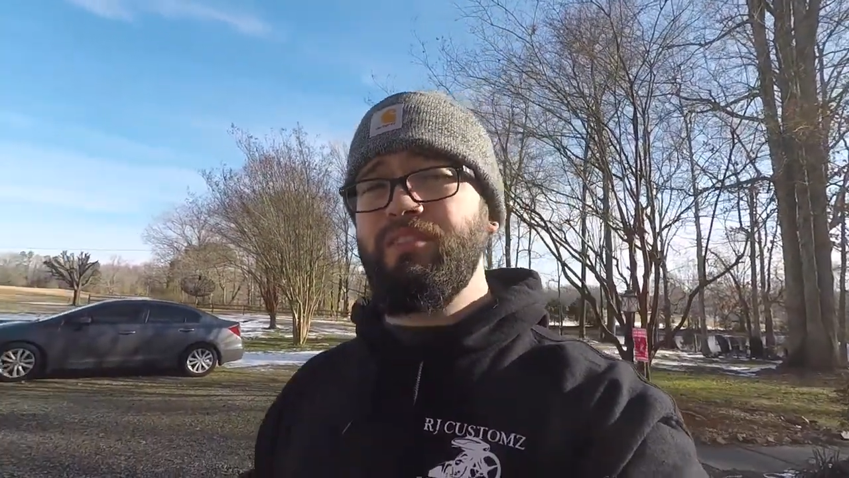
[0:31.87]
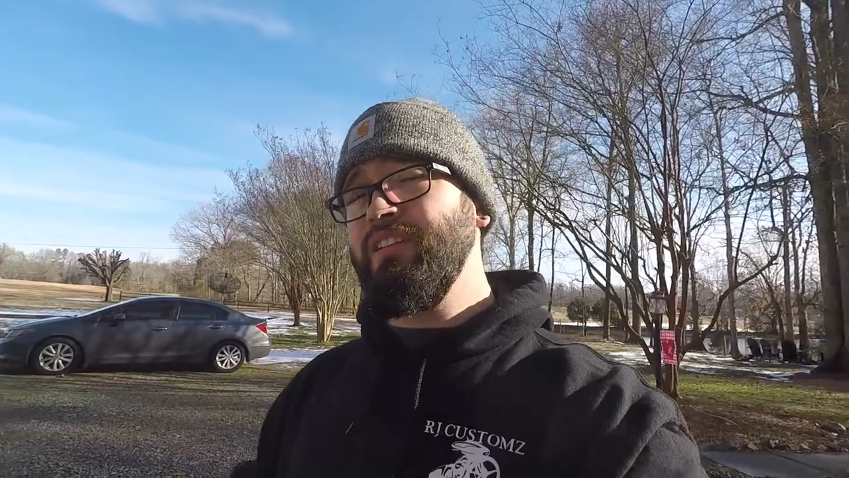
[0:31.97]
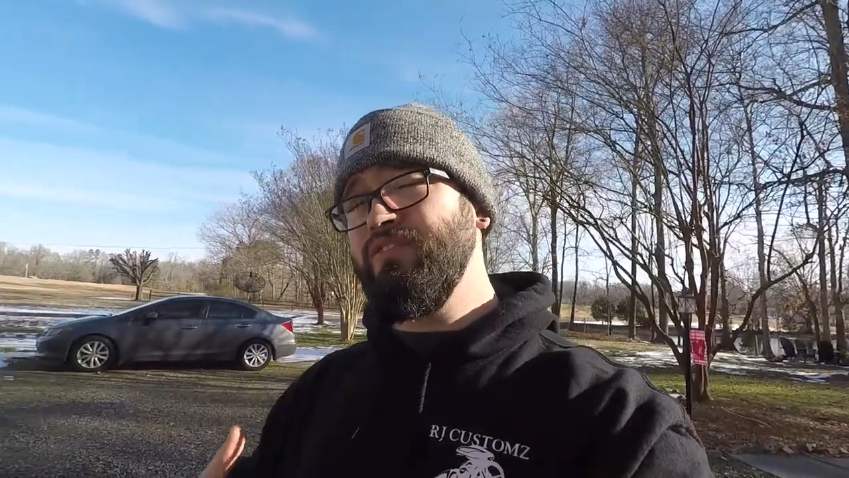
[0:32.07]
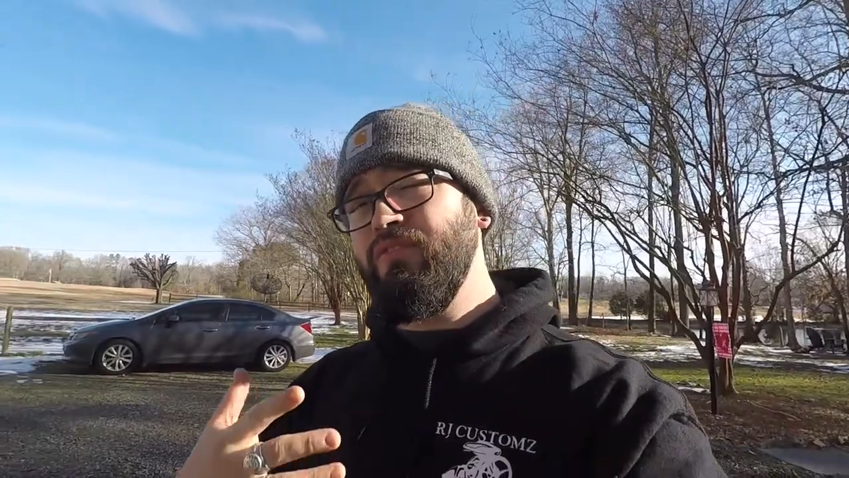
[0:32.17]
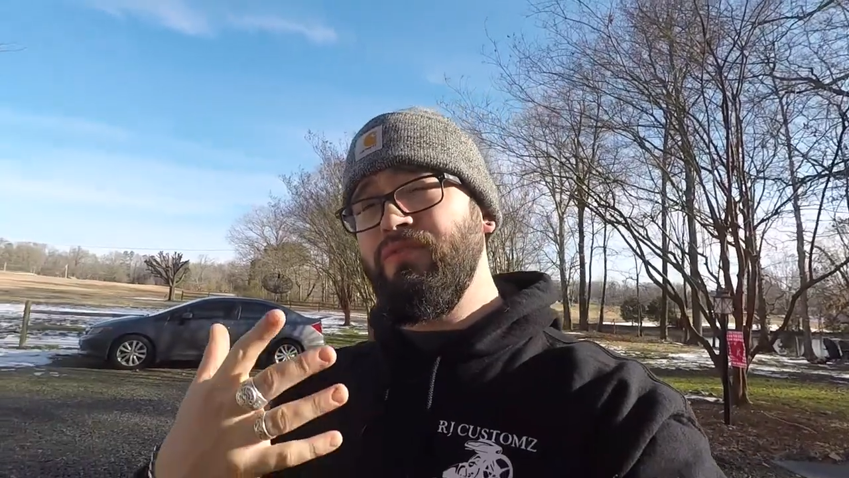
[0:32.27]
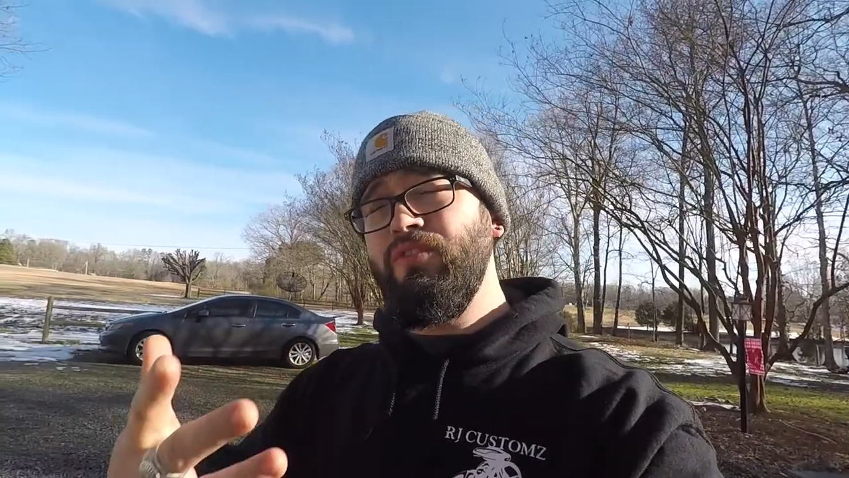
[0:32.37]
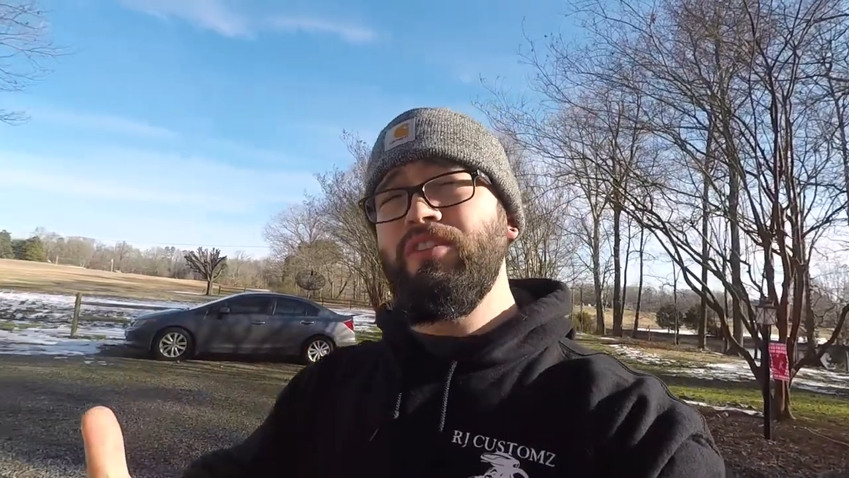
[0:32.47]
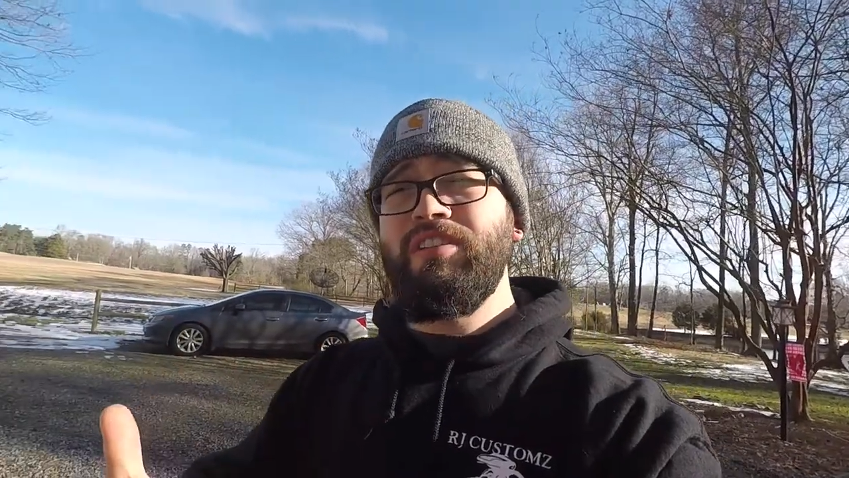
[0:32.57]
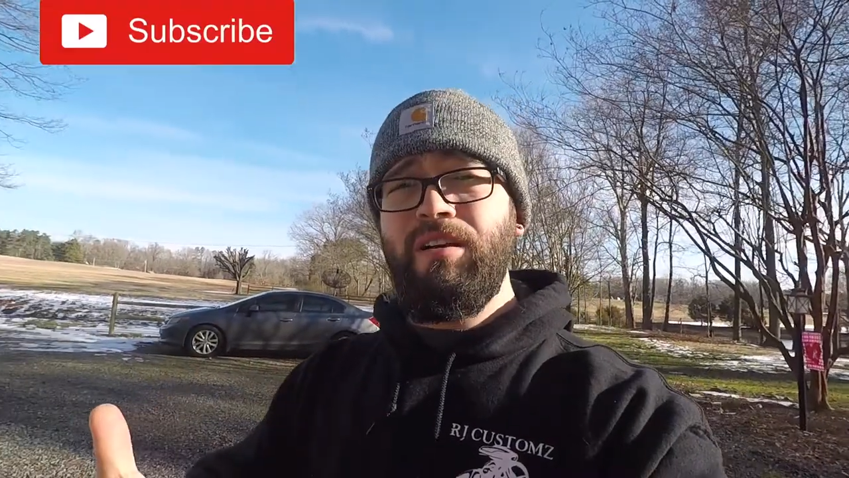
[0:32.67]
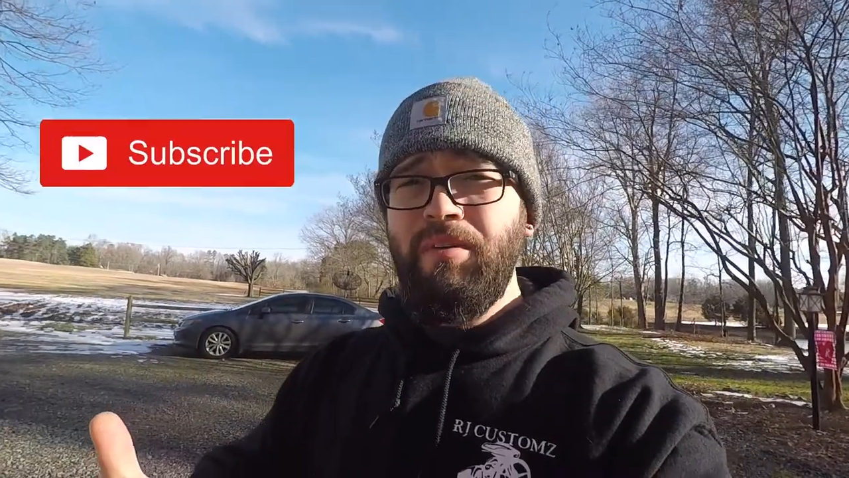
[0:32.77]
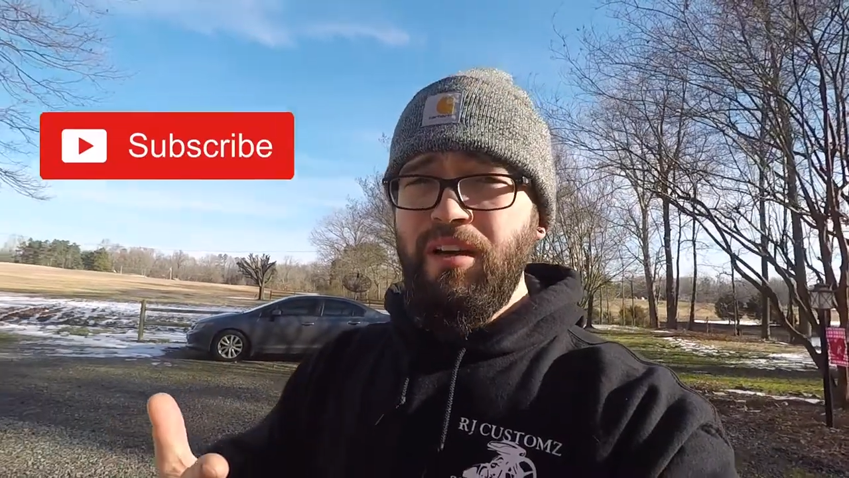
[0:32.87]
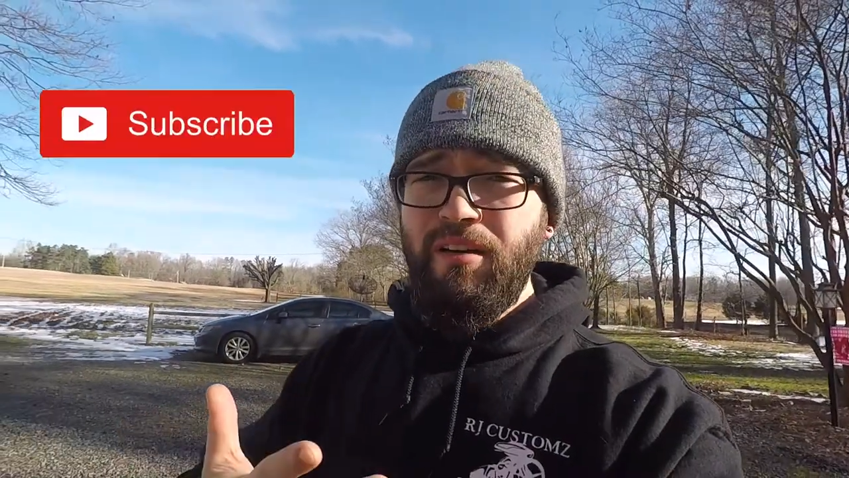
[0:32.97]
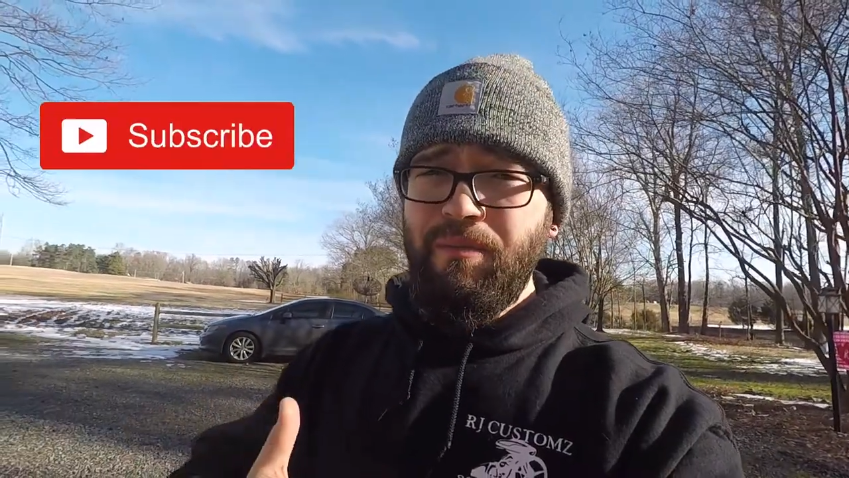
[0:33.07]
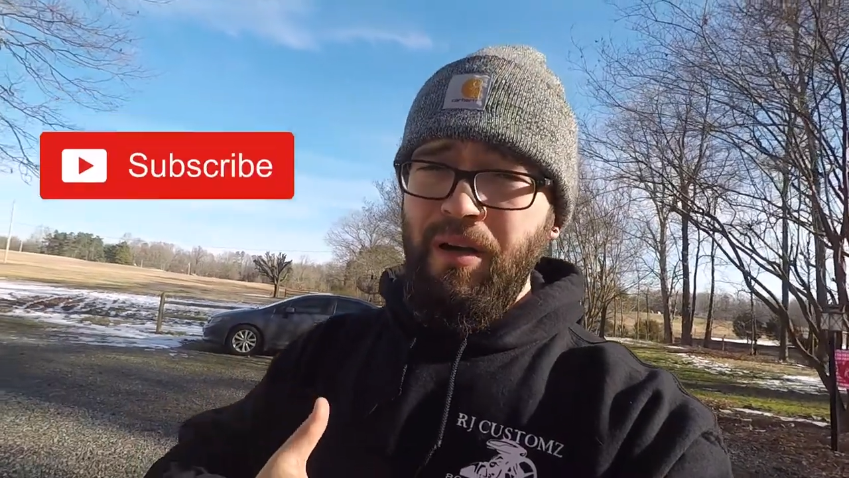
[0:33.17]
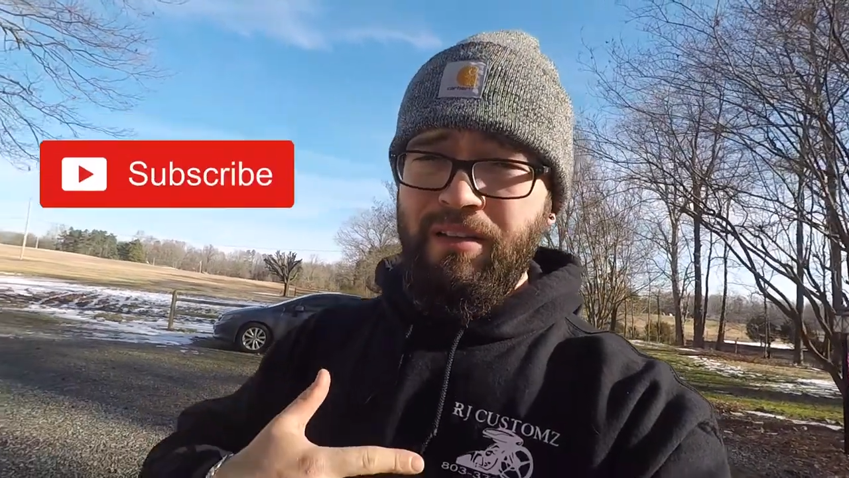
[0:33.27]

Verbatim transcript: And if it's your first time here,